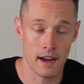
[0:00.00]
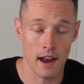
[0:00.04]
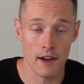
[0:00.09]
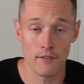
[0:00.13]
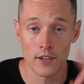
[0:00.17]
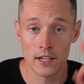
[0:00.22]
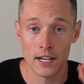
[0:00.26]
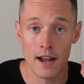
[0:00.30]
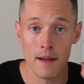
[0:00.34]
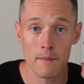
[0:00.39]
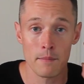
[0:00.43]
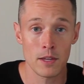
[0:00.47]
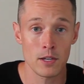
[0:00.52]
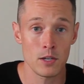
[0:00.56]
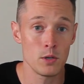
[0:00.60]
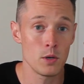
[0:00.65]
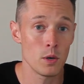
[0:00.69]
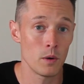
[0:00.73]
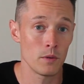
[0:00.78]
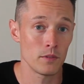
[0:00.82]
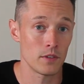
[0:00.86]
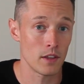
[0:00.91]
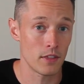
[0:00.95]
And every time that you
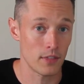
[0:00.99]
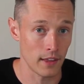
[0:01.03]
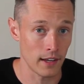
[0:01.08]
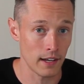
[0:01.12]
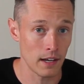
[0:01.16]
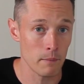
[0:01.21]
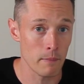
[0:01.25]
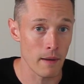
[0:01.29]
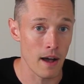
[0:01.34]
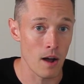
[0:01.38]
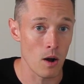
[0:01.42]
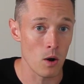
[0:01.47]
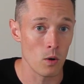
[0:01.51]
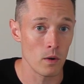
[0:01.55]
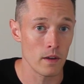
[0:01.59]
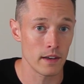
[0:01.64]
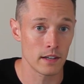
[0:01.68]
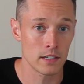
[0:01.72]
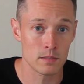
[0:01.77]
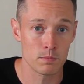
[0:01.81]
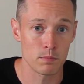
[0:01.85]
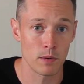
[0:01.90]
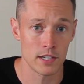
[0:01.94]
don't have to think about
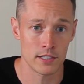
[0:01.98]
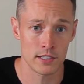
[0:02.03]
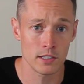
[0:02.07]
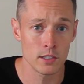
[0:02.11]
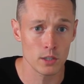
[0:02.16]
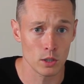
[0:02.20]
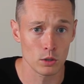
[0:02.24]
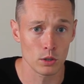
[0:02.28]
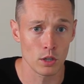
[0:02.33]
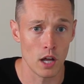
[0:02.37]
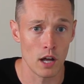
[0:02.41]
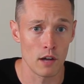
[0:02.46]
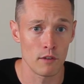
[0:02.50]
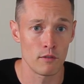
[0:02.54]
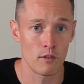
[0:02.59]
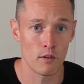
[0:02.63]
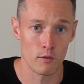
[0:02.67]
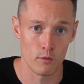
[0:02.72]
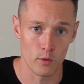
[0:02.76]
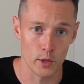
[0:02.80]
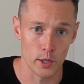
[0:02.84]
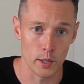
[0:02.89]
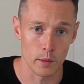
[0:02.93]
expressing your
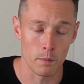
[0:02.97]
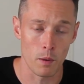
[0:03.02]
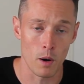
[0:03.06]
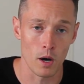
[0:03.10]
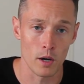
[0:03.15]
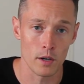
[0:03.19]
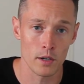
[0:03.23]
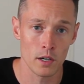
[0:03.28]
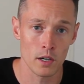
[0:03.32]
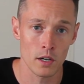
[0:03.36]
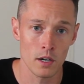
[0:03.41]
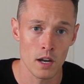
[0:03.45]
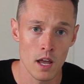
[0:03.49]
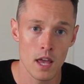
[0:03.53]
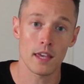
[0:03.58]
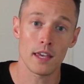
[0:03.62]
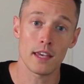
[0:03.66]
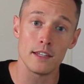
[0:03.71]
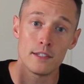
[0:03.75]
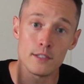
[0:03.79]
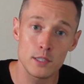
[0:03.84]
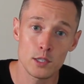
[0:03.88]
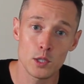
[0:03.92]
love for your partner
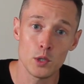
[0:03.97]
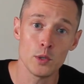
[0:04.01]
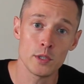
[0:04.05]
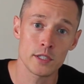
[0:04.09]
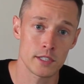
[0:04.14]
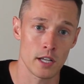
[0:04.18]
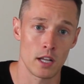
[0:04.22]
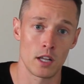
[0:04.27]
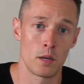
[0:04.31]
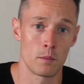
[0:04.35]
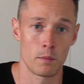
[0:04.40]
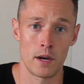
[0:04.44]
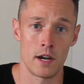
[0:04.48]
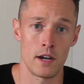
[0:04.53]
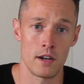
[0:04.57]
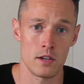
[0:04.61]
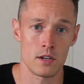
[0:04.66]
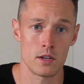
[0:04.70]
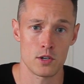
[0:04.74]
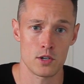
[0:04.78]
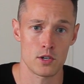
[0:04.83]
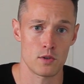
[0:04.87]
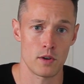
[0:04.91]
is you
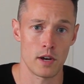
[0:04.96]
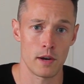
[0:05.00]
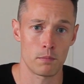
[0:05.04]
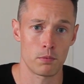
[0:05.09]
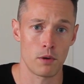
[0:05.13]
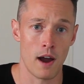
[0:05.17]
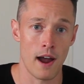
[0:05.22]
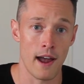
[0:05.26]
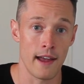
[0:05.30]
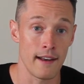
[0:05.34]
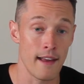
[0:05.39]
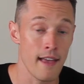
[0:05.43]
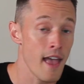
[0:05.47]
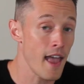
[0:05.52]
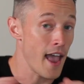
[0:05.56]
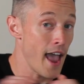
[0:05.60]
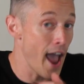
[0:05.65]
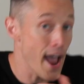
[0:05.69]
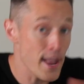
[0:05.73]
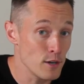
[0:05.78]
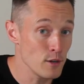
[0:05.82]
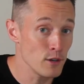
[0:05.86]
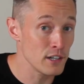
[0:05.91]
celebrating your straight pride.
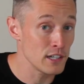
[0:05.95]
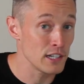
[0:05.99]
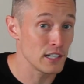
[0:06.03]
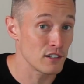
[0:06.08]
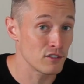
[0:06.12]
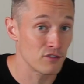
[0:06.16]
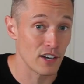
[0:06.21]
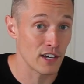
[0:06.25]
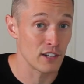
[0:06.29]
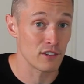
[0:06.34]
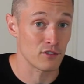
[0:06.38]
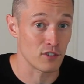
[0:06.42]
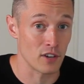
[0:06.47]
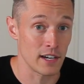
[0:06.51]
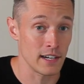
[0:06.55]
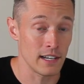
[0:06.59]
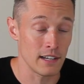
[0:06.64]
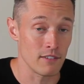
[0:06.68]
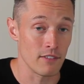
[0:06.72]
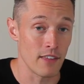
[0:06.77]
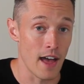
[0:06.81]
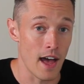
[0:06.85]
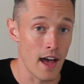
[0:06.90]
And you need to fight for
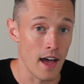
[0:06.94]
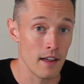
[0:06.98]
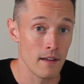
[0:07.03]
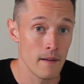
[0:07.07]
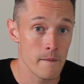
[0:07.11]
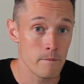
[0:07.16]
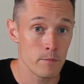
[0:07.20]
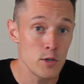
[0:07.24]
any of that.